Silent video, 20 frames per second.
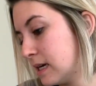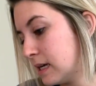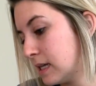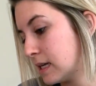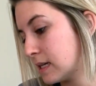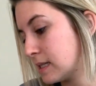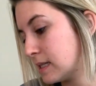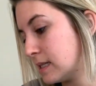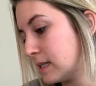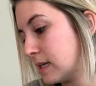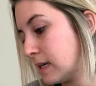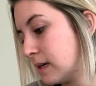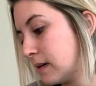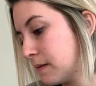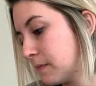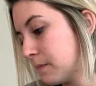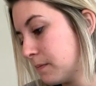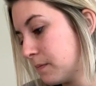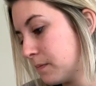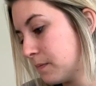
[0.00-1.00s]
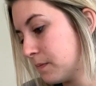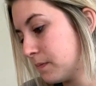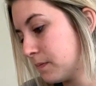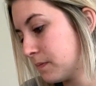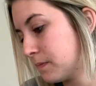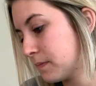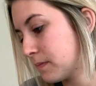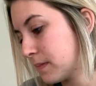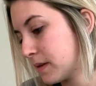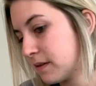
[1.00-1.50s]
let's see
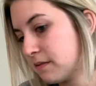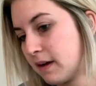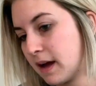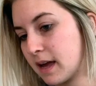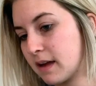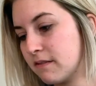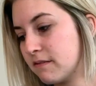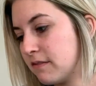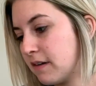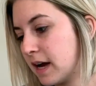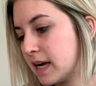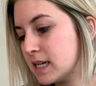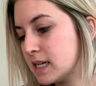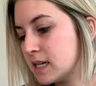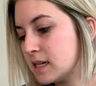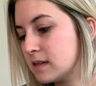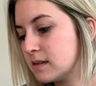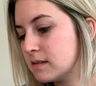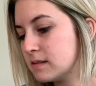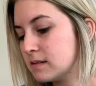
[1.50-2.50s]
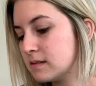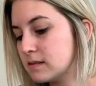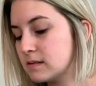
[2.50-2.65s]
if I can find it.